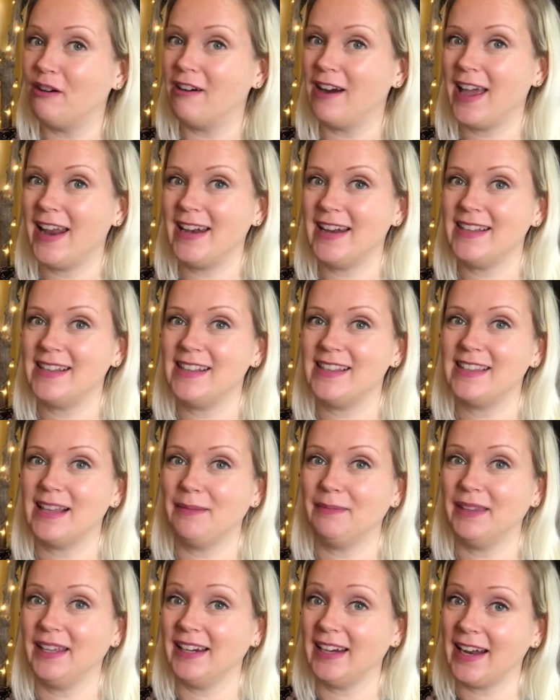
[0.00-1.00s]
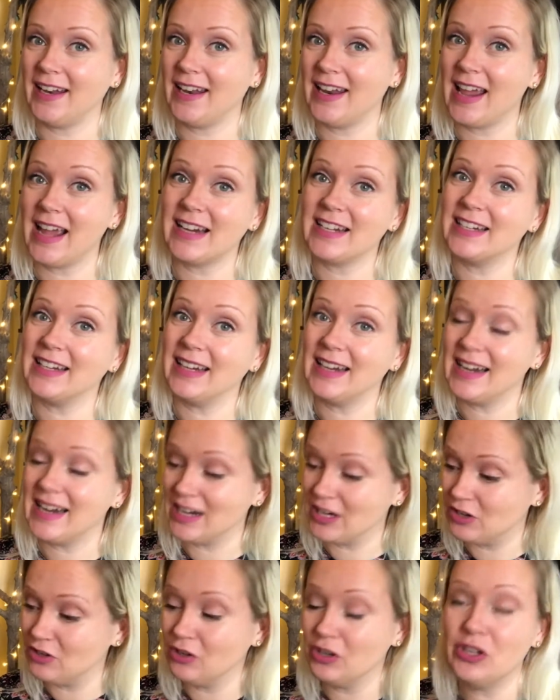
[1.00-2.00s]
and this is something that they actually
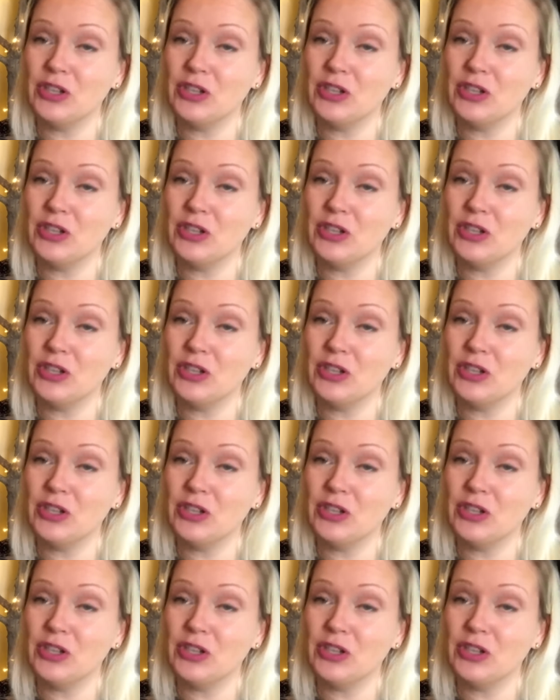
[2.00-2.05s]
enjoy